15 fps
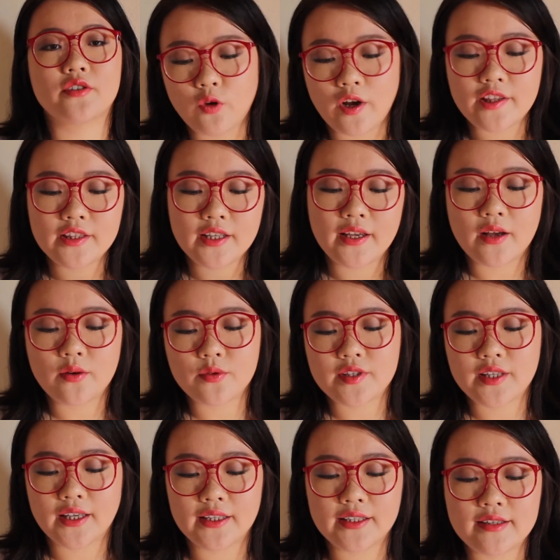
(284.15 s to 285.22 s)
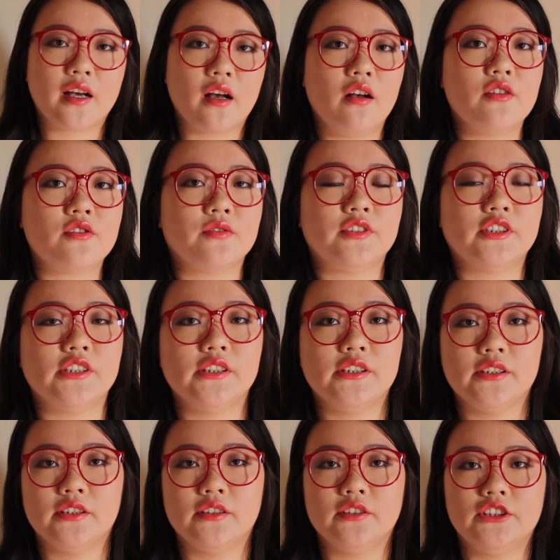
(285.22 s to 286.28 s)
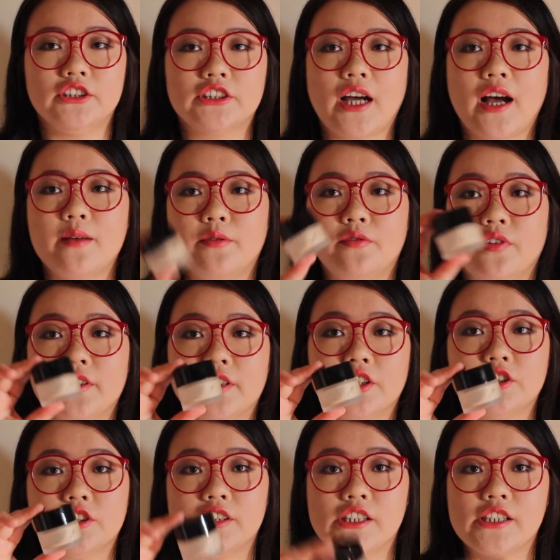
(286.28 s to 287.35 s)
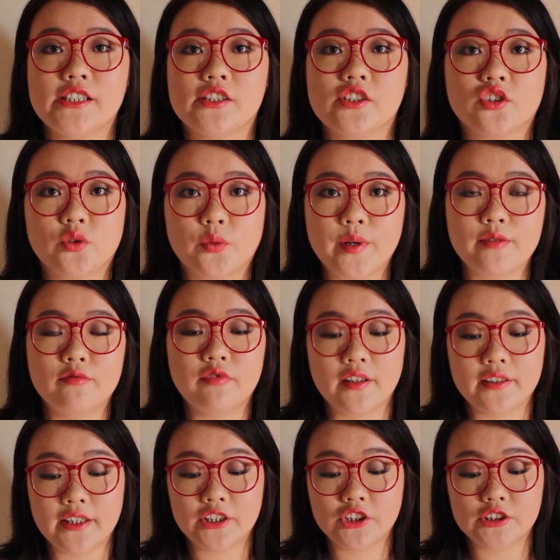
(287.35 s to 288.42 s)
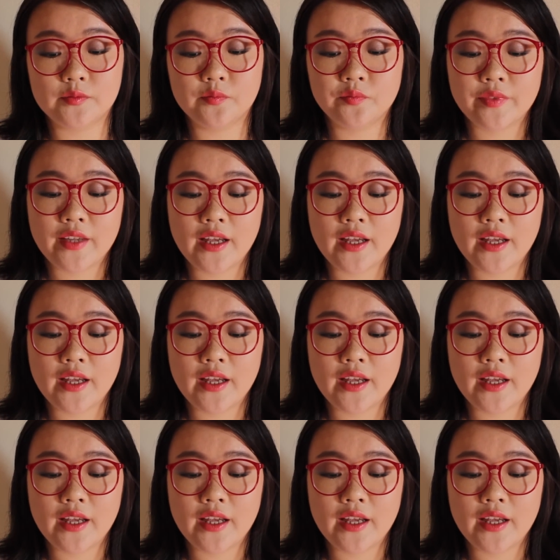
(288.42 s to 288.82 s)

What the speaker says: One thing I will say is because of the type of foundation it is a cream foundation,